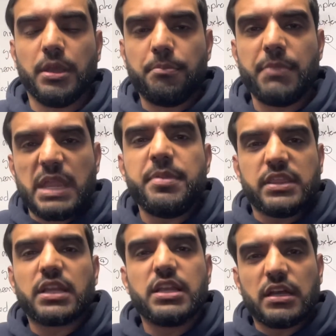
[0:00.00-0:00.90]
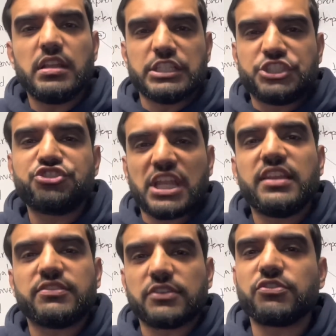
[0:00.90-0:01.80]
Maybe the girl
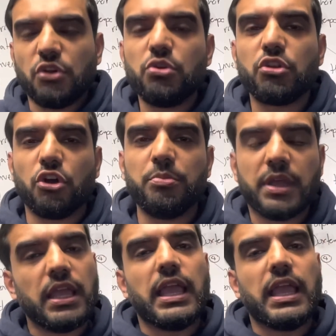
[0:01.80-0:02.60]
shakes the snow globe